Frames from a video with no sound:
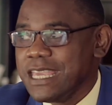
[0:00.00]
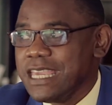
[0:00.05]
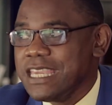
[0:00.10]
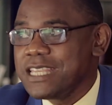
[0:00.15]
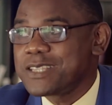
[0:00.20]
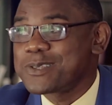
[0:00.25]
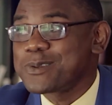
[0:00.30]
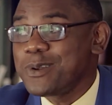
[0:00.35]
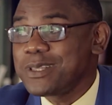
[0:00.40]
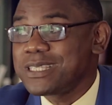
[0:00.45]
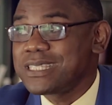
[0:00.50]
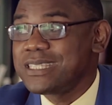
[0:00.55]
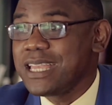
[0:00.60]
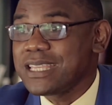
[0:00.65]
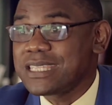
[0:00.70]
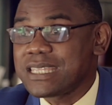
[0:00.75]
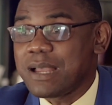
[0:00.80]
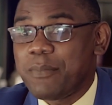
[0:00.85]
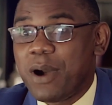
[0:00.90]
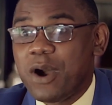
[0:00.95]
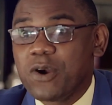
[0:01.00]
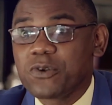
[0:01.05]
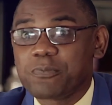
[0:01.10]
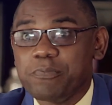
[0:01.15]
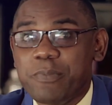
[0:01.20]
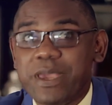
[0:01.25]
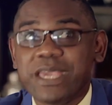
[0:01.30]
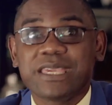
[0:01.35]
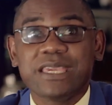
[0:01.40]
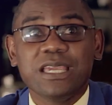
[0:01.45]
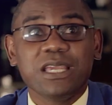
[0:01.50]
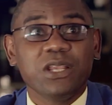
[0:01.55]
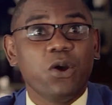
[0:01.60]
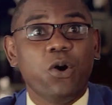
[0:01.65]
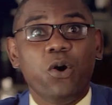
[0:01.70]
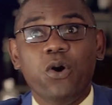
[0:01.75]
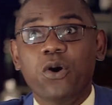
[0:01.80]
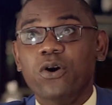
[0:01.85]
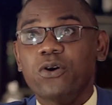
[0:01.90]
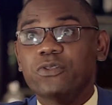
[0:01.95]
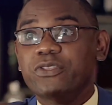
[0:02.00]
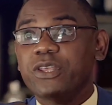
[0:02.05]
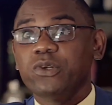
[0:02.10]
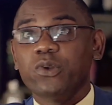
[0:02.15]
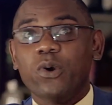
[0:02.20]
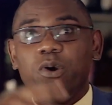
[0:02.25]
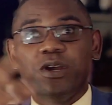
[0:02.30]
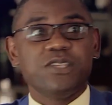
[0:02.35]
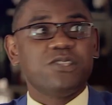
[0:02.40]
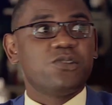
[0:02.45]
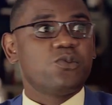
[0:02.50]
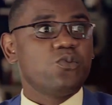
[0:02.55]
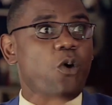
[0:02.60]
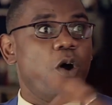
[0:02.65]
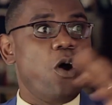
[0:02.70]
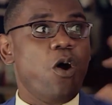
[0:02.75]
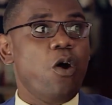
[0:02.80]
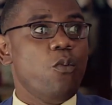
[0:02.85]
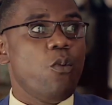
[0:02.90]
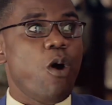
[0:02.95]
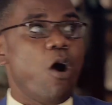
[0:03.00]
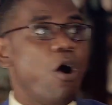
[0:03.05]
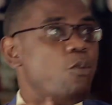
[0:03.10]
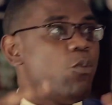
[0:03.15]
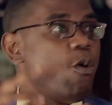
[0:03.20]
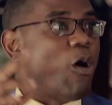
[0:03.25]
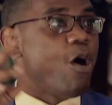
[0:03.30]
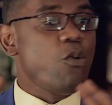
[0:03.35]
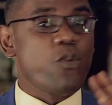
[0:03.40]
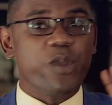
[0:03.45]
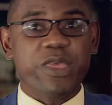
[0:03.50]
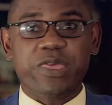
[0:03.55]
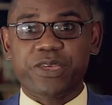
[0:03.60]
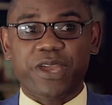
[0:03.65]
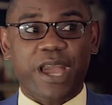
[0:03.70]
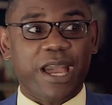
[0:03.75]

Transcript: It's not just about making all the noise, whoa, with